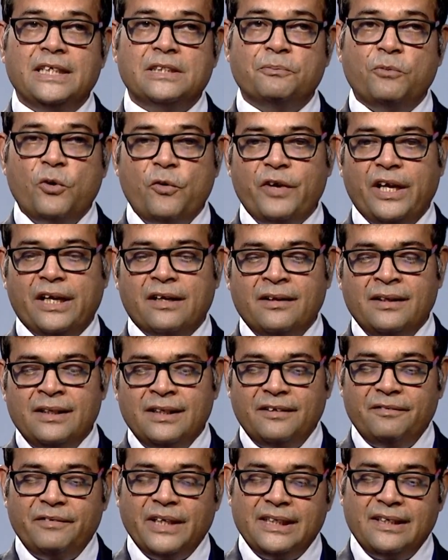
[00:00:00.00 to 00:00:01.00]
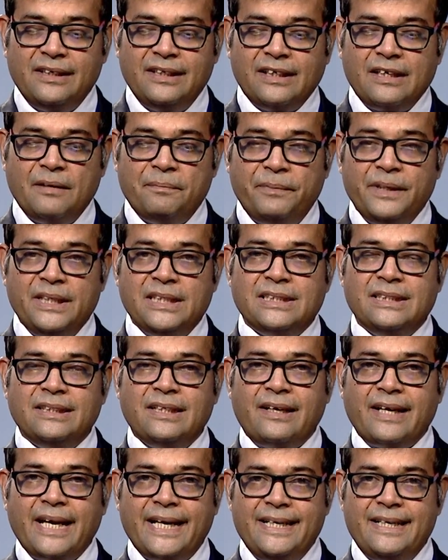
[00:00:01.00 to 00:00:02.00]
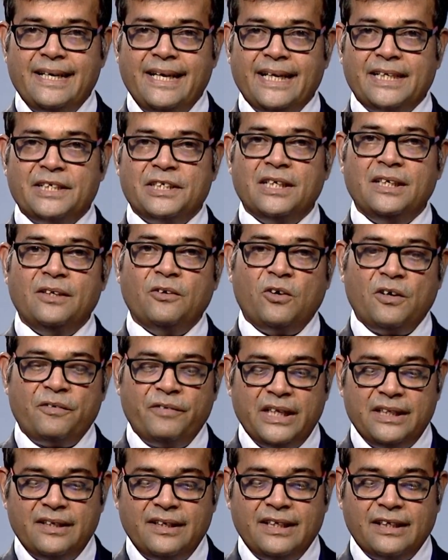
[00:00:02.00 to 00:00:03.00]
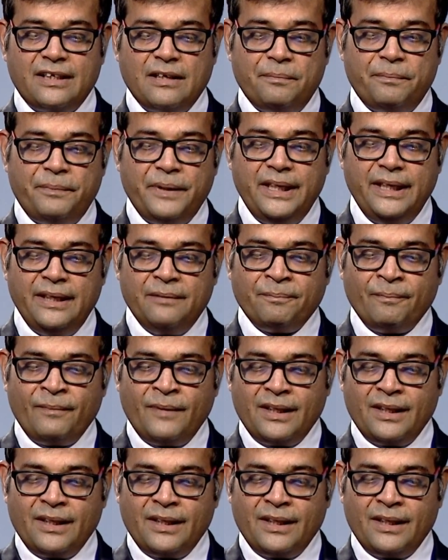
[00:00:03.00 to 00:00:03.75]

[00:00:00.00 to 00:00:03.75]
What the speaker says: moving, whether the company is in the right direction or whether the company